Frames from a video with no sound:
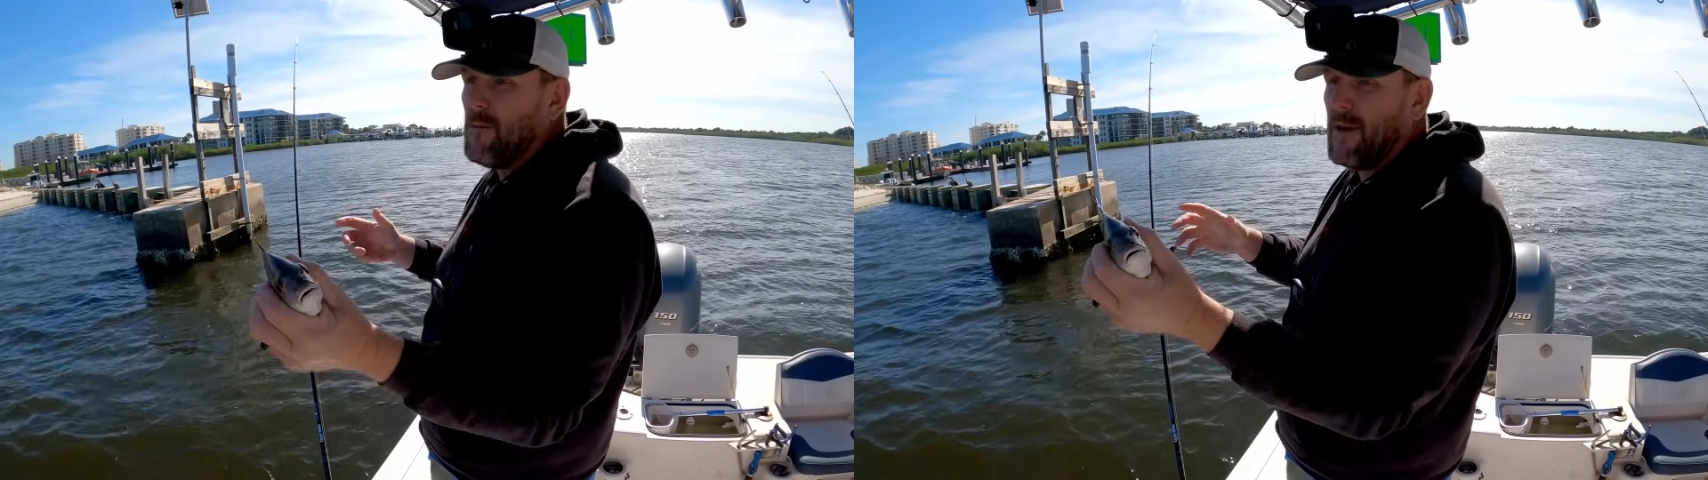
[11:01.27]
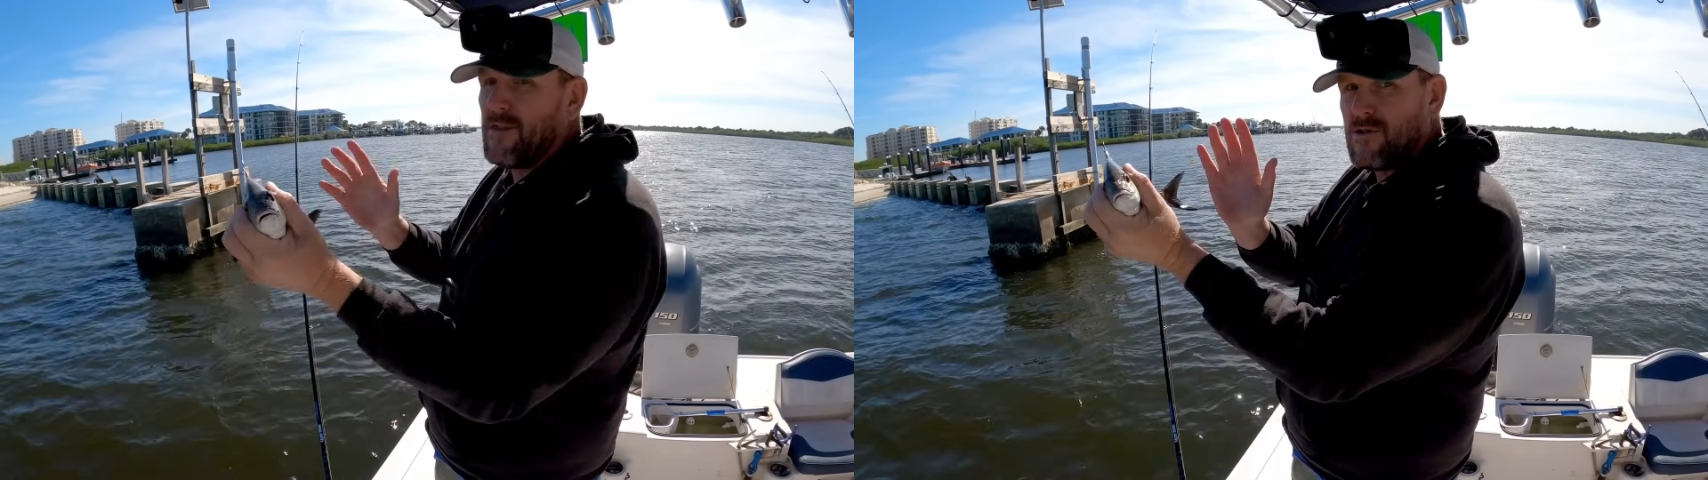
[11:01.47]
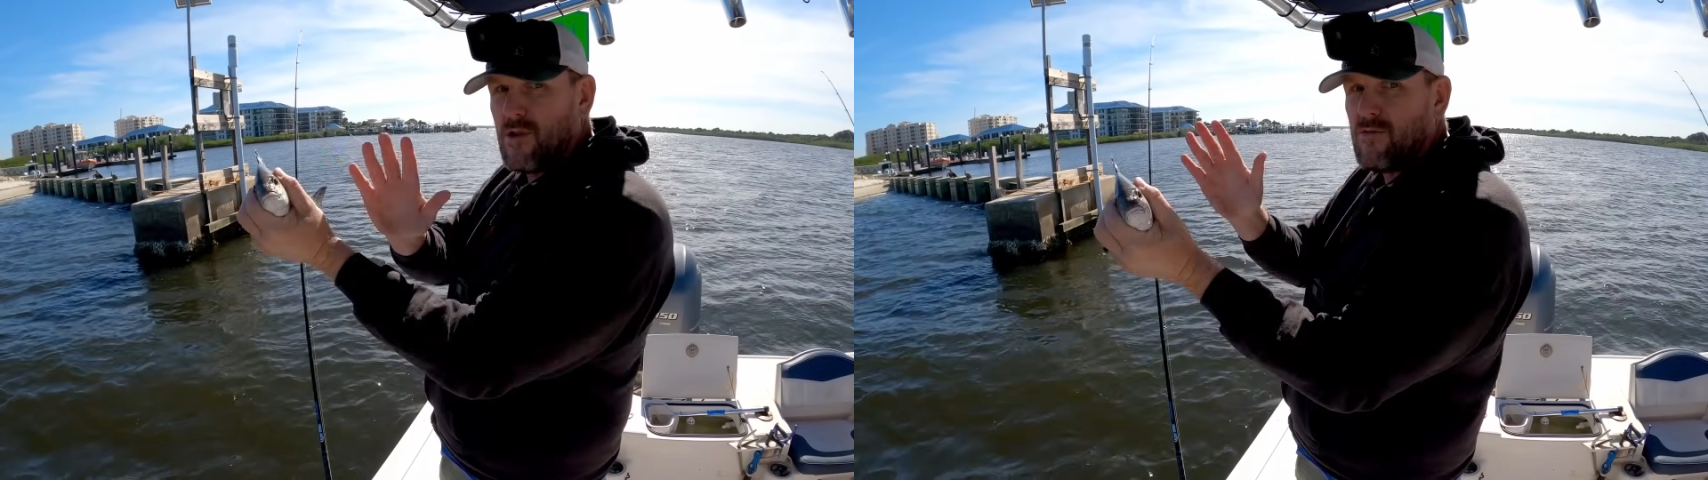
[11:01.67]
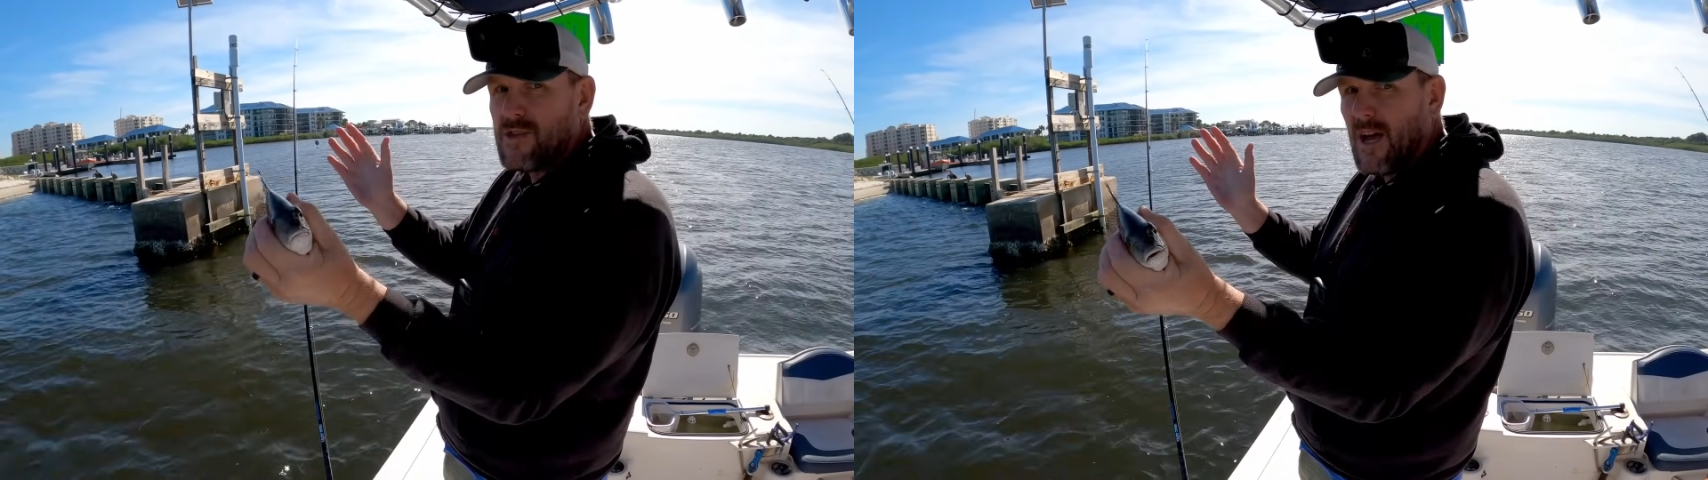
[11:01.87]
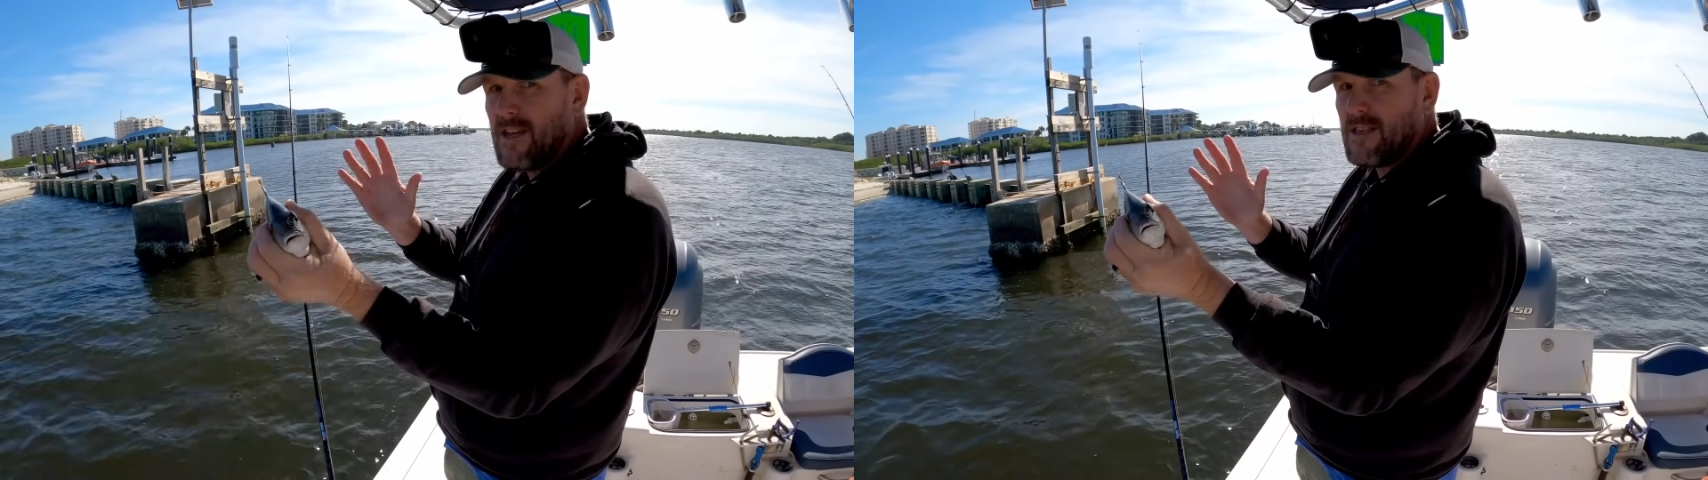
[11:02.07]
but there's no
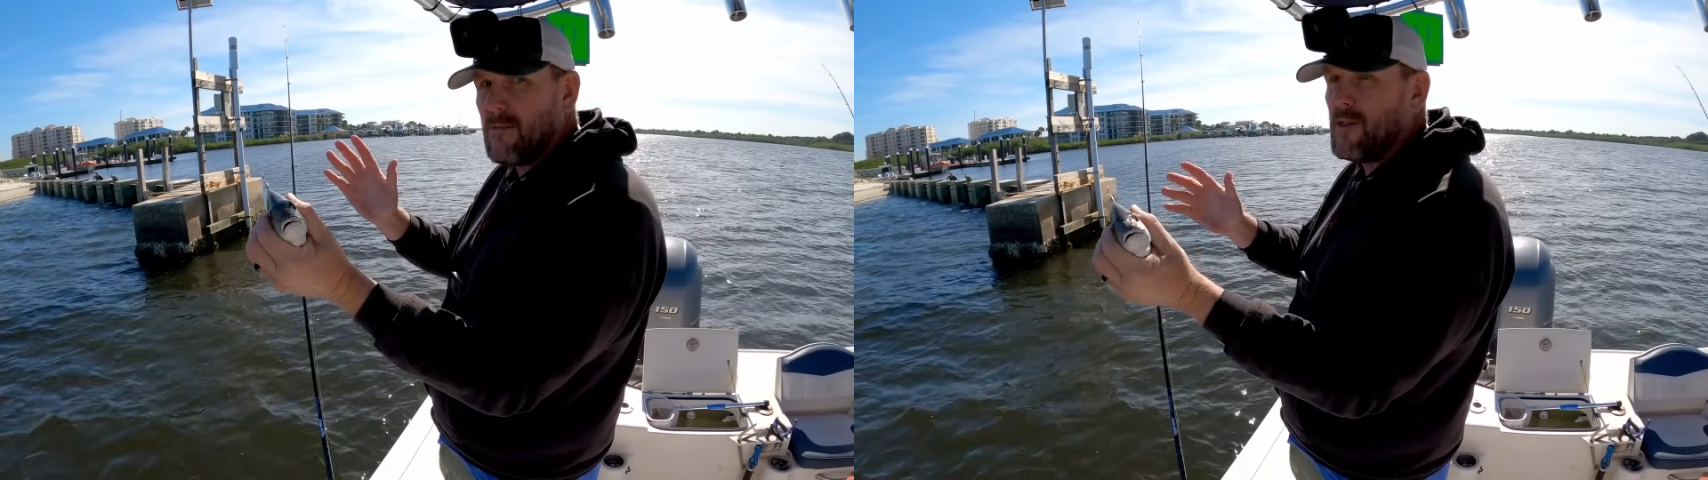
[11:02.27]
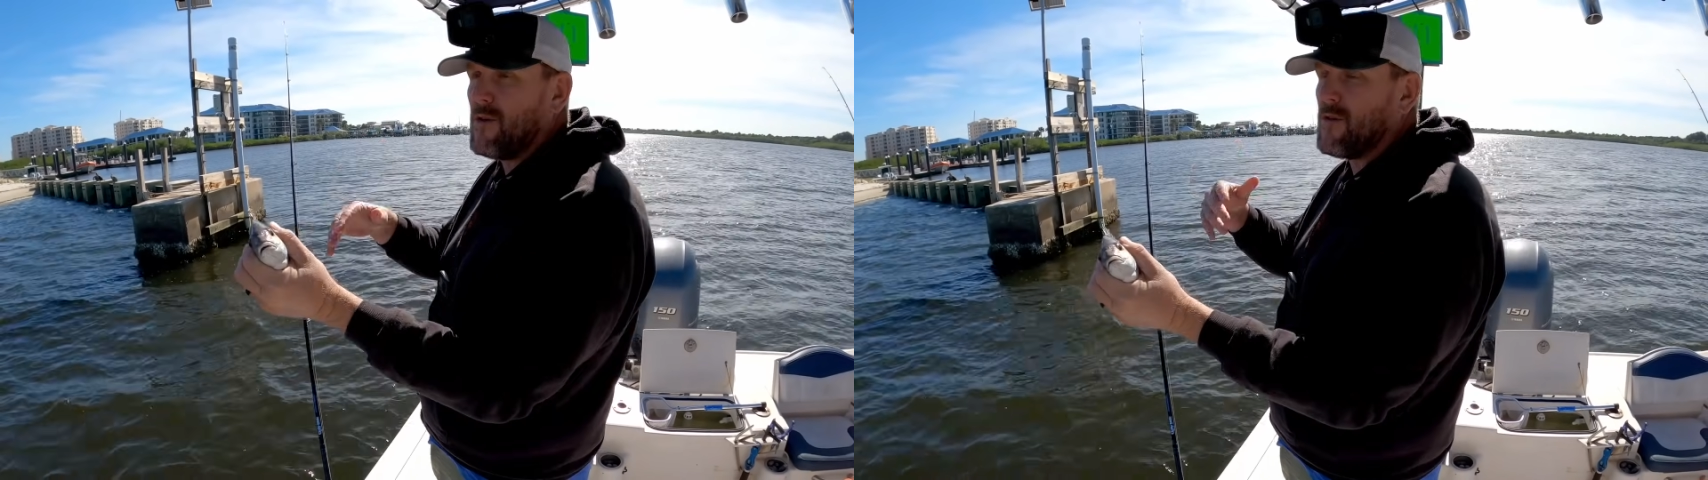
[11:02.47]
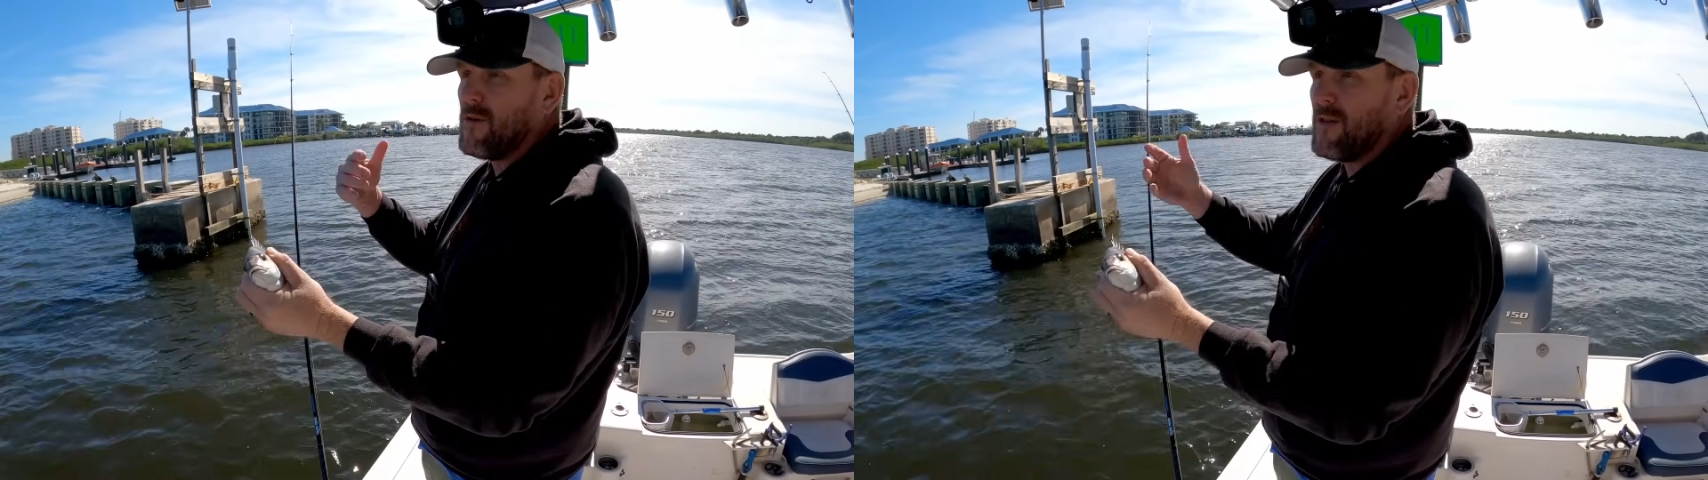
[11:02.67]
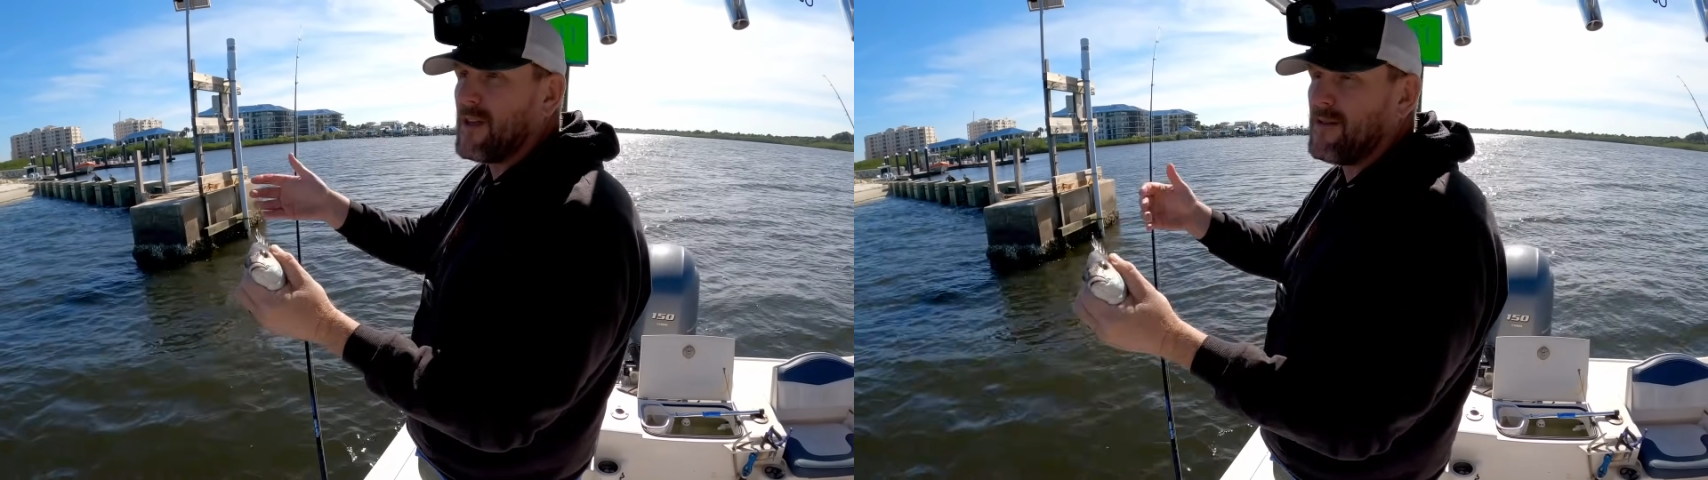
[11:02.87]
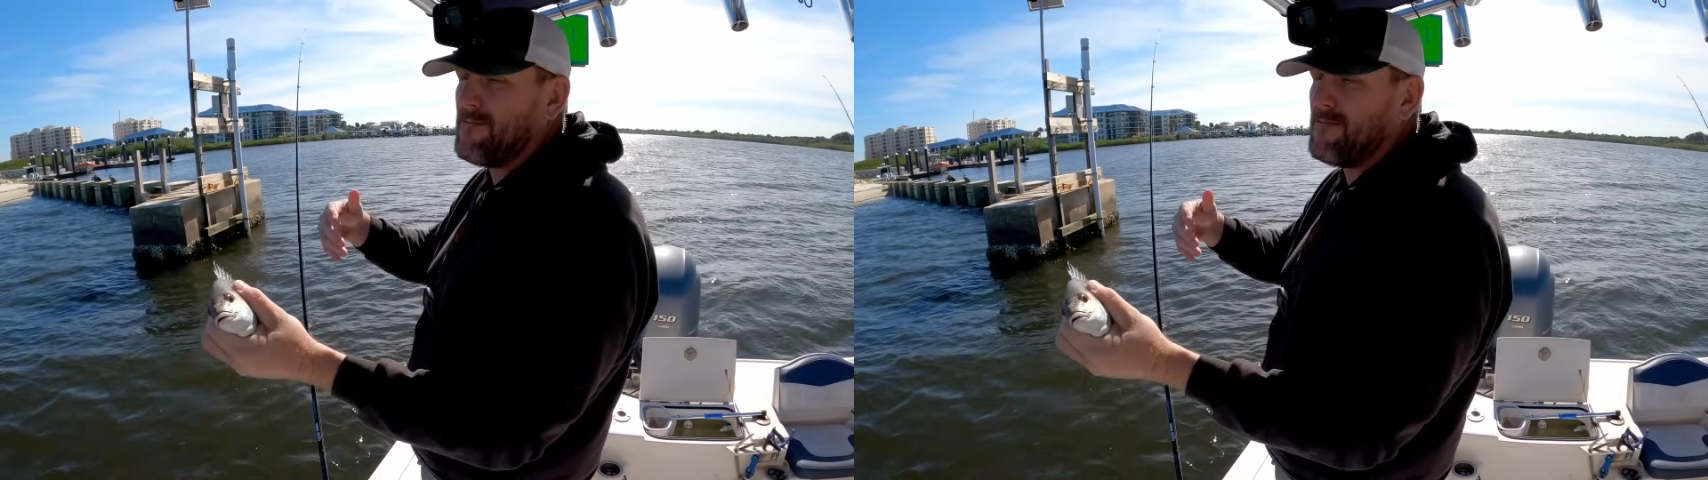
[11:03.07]
size limit or like,